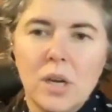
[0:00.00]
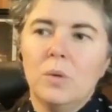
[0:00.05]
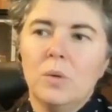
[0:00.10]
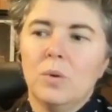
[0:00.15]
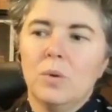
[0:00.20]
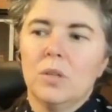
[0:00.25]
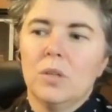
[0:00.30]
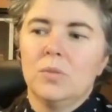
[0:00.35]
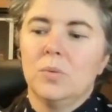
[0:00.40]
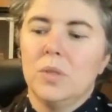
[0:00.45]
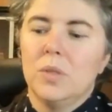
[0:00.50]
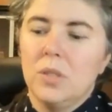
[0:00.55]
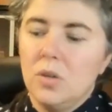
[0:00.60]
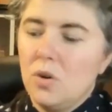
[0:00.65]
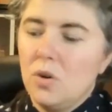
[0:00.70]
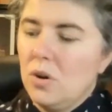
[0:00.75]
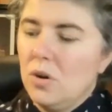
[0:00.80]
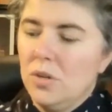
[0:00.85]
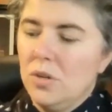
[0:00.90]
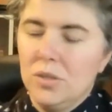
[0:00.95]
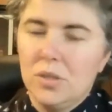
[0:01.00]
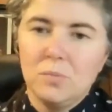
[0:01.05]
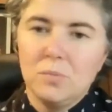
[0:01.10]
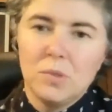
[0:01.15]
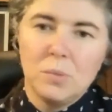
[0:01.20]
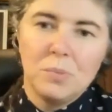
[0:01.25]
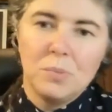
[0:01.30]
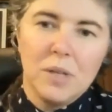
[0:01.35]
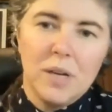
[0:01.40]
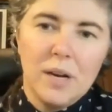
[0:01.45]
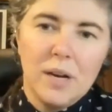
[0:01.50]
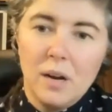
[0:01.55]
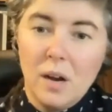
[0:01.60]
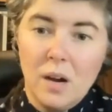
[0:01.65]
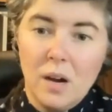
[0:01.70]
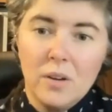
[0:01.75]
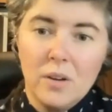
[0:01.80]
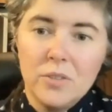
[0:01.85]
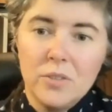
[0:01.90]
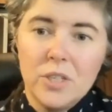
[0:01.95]
We worked with an awesome supplier,
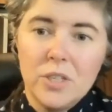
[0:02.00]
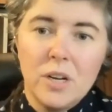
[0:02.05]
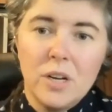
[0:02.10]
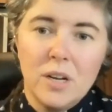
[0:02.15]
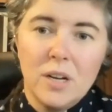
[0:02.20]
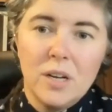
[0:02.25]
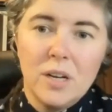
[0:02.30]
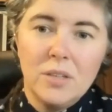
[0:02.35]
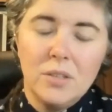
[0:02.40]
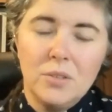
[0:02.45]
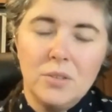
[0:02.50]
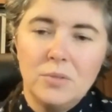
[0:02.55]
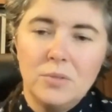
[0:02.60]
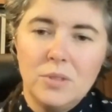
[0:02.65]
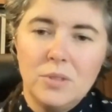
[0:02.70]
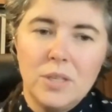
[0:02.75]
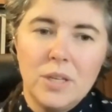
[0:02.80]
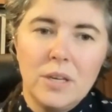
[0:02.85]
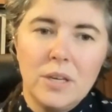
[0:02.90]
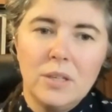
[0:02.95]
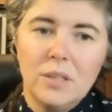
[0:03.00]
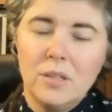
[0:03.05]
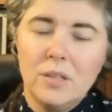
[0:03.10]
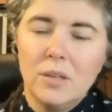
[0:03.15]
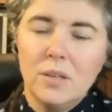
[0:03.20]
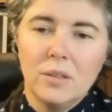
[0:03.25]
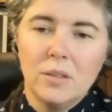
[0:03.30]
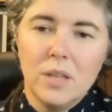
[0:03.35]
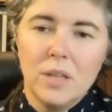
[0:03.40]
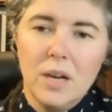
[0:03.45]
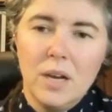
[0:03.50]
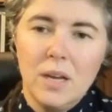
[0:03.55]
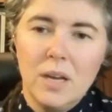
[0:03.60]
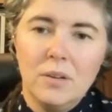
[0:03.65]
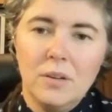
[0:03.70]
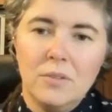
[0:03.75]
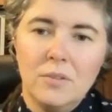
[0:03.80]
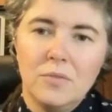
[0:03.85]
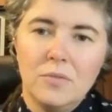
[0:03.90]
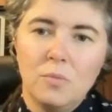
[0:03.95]
AutoJohn, who did a lot
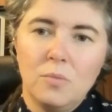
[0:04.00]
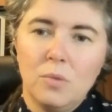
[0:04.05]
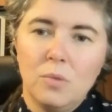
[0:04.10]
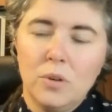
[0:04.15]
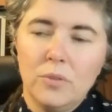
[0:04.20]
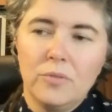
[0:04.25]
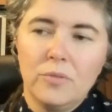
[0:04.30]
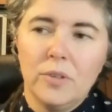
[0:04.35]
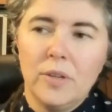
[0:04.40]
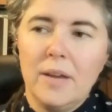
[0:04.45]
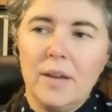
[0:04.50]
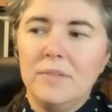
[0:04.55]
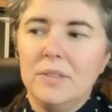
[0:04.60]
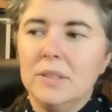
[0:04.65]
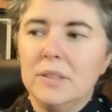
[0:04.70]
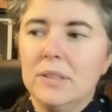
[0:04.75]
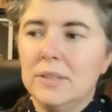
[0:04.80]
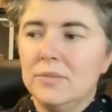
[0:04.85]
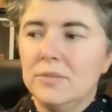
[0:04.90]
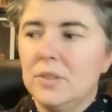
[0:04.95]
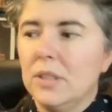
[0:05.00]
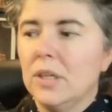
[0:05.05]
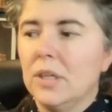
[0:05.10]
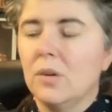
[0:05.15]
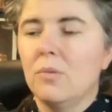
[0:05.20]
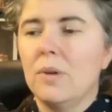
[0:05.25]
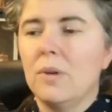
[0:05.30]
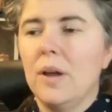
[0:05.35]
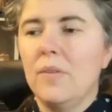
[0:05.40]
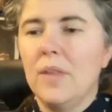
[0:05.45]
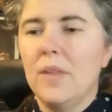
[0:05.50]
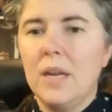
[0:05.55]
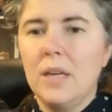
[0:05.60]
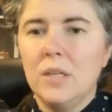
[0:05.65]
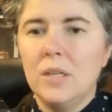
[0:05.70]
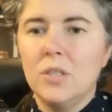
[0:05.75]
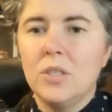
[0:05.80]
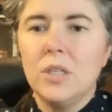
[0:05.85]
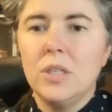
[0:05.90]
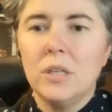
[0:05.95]
of wonderful heavy lifting around that
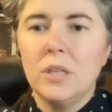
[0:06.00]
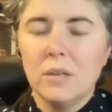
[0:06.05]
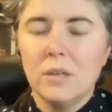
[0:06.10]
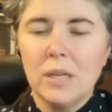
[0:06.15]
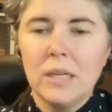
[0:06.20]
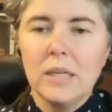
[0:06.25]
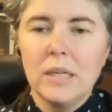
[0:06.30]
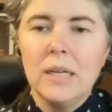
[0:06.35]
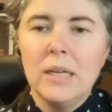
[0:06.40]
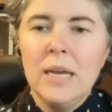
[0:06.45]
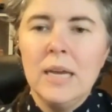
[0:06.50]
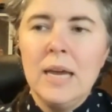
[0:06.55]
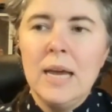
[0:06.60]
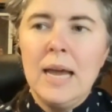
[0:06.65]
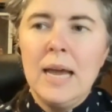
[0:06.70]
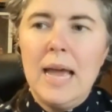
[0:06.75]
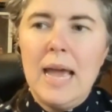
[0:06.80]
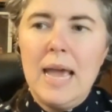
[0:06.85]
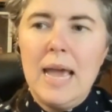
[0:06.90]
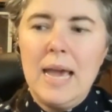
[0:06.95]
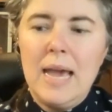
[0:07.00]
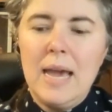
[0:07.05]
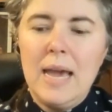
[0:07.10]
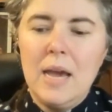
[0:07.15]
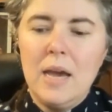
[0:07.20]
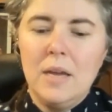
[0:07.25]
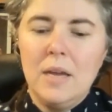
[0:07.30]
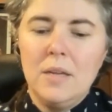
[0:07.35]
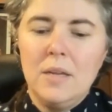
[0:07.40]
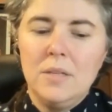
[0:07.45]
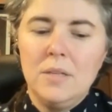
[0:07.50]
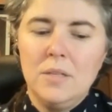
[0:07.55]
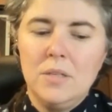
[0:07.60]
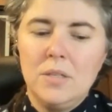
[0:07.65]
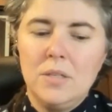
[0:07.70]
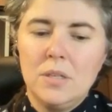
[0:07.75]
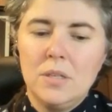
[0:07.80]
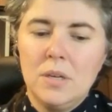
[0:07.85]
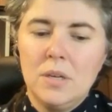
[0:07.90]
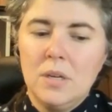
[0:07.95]
engineering. And
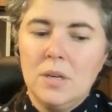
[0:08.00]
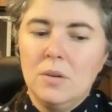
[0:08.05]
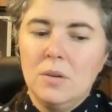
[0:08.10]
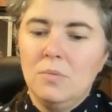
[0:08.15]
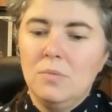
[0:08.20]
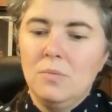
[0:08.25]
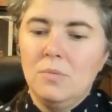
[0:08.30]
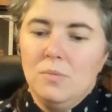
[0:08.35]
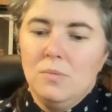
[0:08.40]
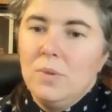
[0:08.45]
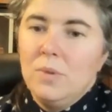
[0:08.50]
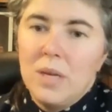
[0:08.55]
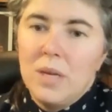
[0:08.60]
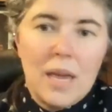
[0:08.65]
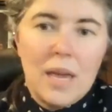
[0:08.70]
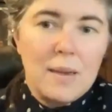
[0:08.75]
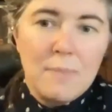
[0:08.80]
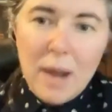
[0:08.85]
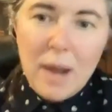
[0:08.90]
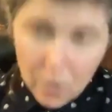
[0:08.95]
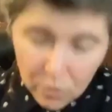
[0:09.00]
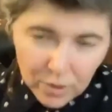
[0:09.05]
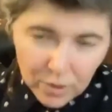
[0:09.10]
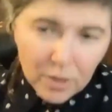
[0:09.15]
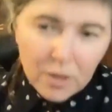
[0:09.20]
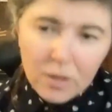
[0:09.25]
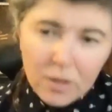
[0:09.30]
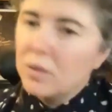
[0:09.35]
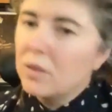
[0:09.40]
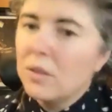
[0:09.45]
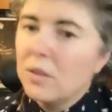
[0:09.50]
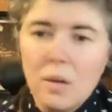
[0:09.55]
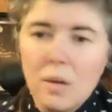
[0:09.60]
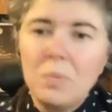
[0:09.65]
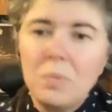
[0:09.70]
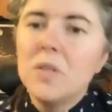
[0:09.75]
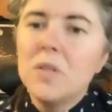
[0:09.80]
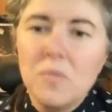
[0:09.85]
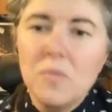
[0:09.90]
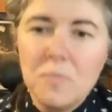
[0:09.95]
we came out with a
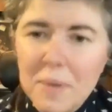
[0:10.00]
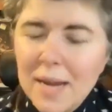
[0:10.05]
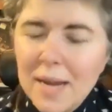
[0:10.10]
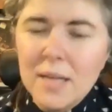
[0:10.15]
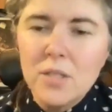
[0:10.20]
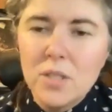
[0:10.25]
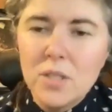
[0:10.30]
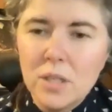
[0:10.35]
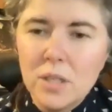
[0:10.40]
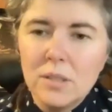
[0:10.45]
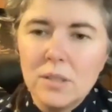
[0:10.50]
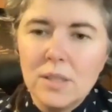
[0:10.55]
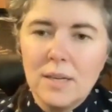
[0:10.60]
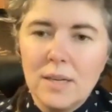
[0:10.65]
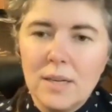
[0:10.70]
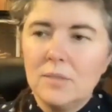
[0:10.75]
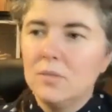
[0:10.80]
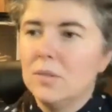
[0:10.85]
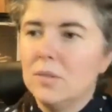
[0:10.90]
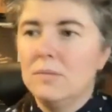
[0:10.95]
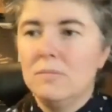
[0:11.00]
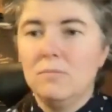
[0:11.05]
piece of packaging that